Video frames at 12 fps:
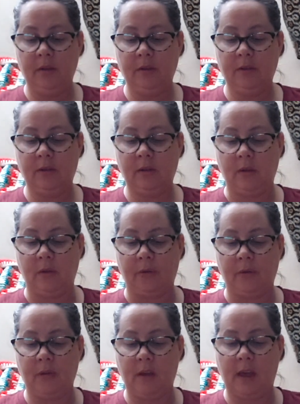So,
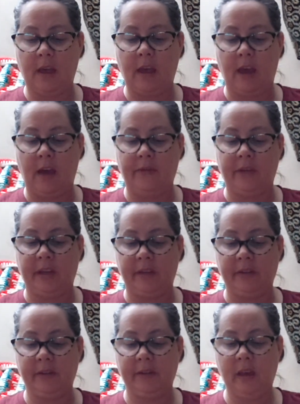having
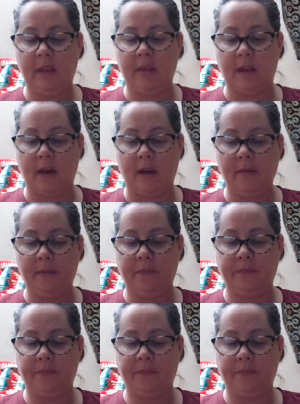said that,